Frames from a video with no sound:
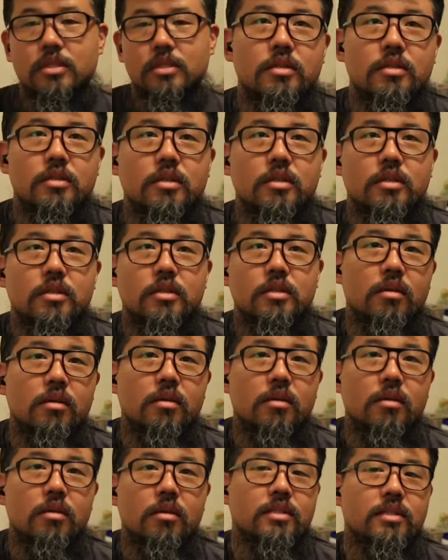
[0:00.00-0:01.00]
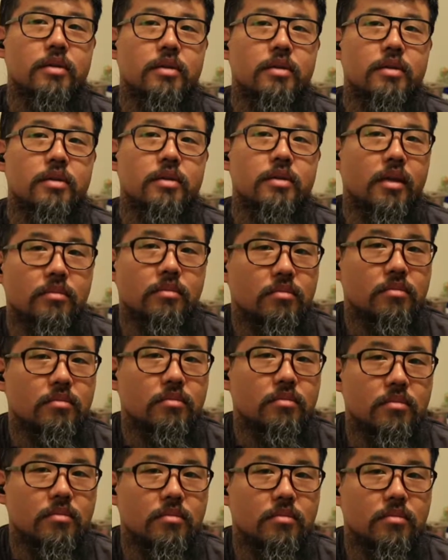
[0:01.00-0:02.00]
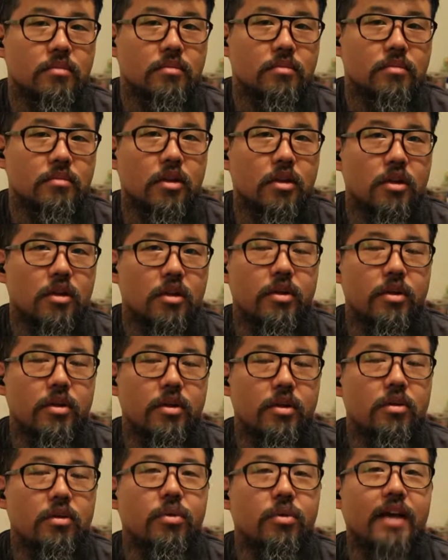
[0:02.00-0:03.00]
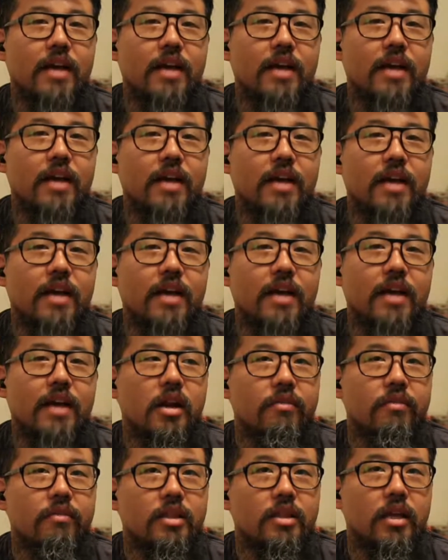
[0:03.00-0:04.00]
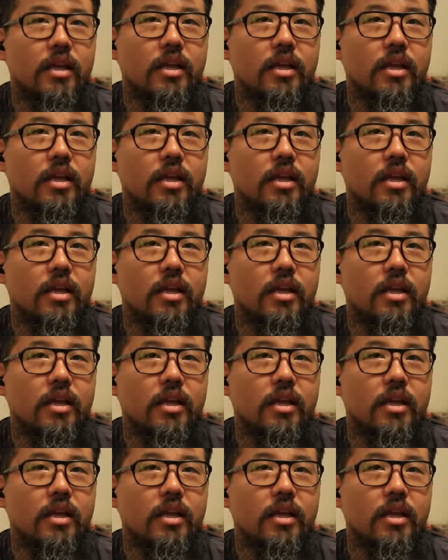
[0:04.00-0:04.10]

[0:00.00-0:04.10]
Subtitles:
But that's okay. We don't always have to agree on everything.